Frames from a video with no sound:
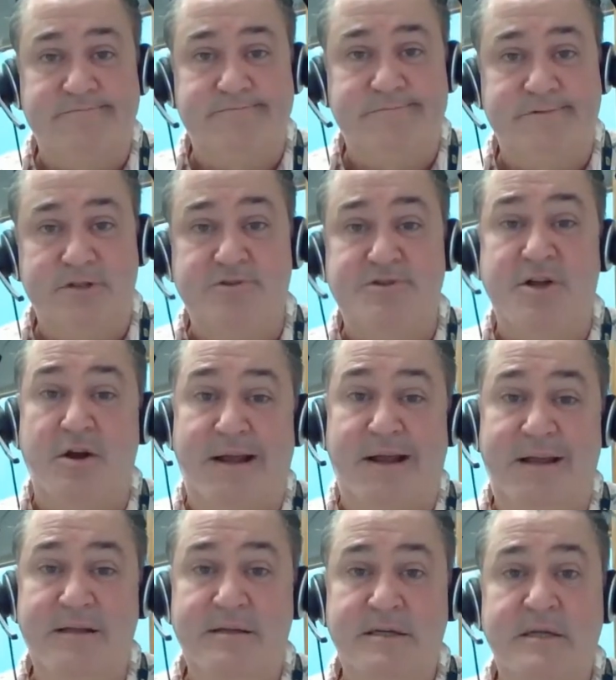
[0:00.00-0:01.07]
so
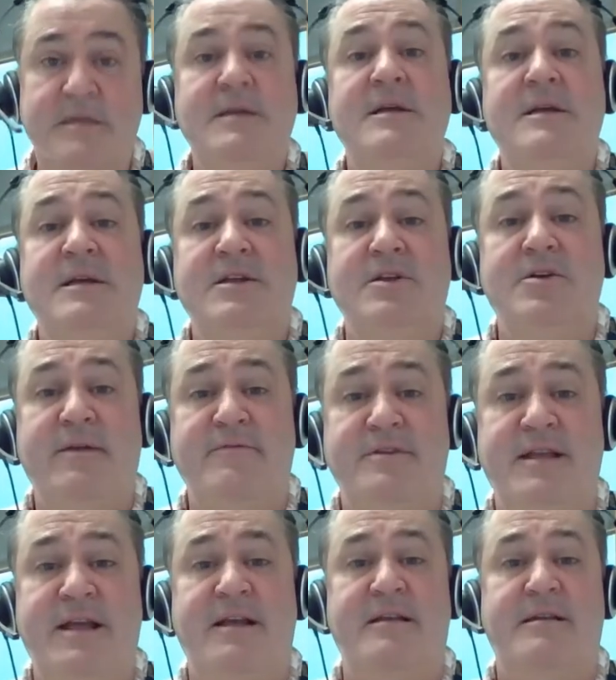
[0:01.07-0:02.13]
sorry, you'll have to
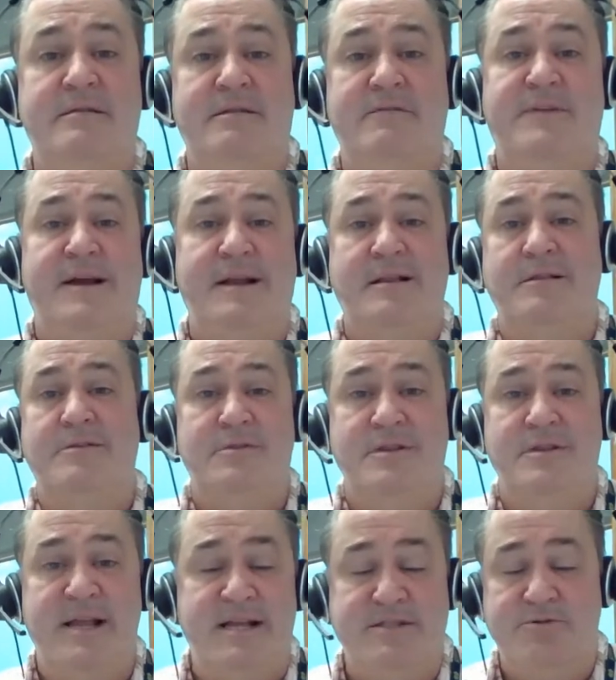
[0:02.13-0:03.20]
take the final on
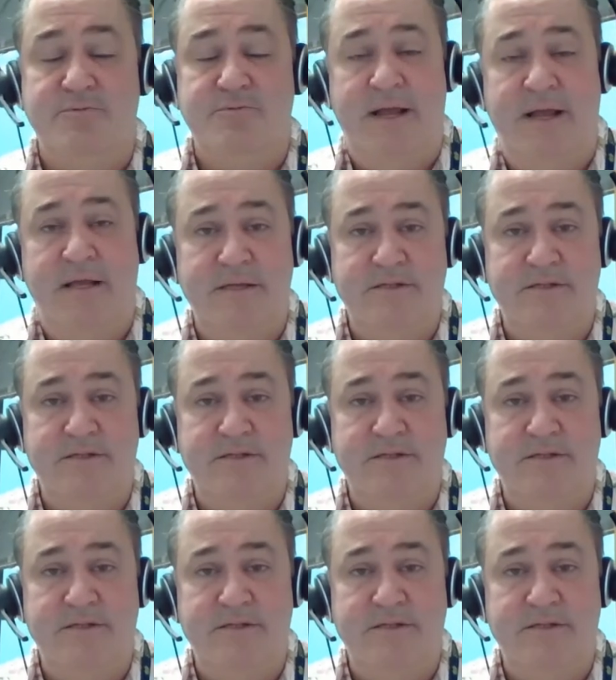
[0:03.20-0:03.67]
the next week.